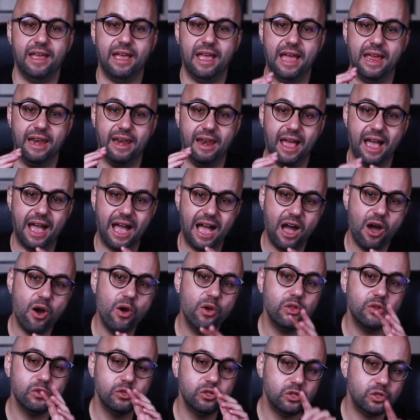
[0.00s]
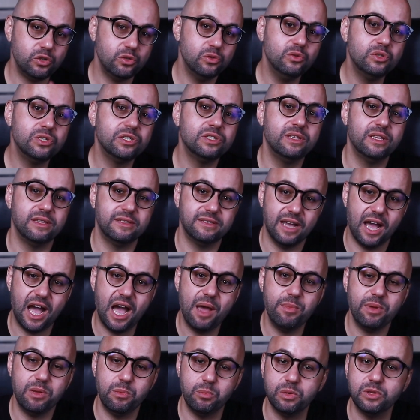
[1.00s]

and how you use the time in